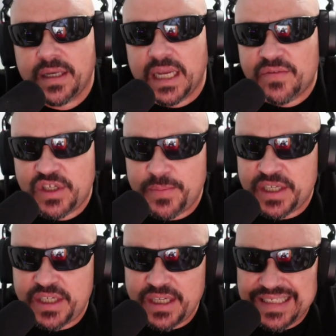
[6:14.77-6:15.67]
If Jimmy
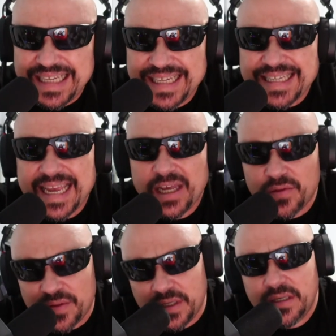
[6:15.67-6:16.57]
G stays
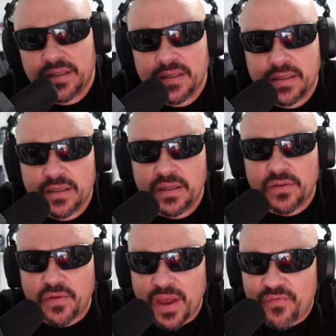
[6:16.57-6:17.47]
healthy
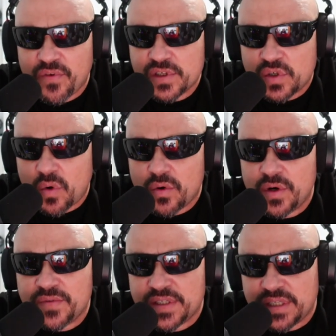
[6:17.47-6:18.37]
through that first quarter
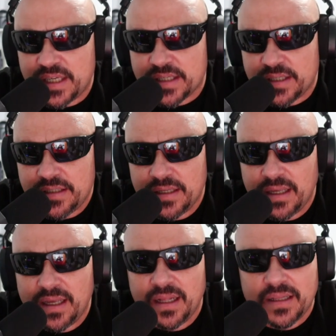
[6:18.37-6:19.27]
of the season,
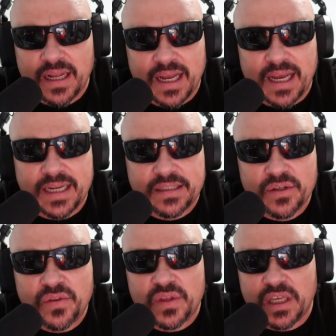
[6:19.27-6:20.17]
then I
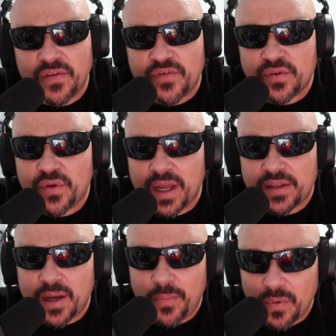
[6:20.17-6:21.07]
do think if you
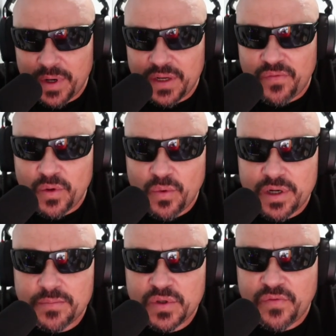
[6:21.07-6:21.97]
want
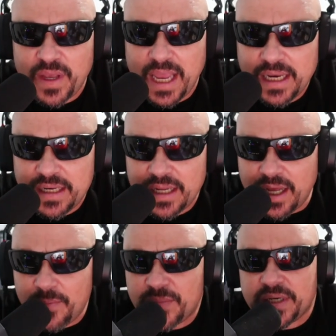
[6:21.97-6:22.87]
to move Aidan
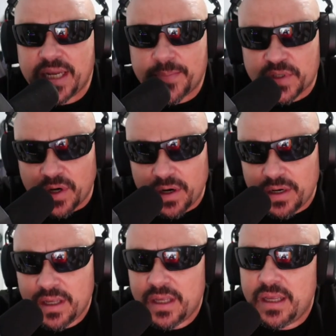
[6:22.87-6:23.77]
up the depth chart,
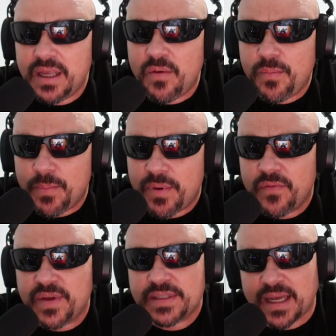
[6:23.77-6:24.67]
it'd be
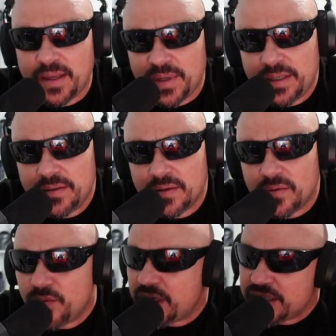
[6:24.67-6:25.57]
perfect timing.
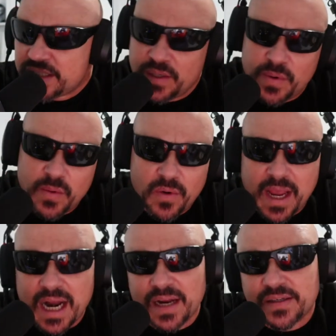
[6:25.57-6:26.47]
We can see where we're
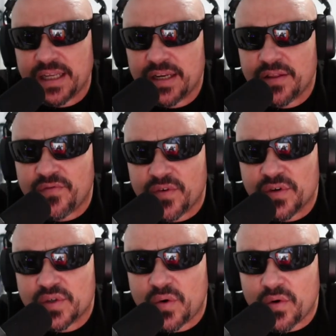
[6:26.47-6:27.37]
at the end of the
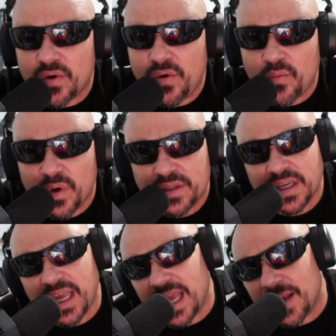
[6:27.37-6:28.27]
first quarter, what the
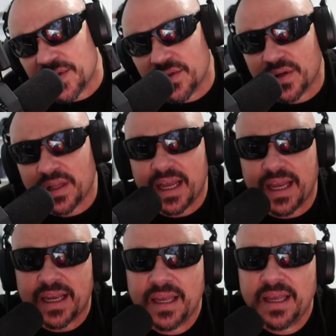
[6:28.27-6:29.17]
games look like.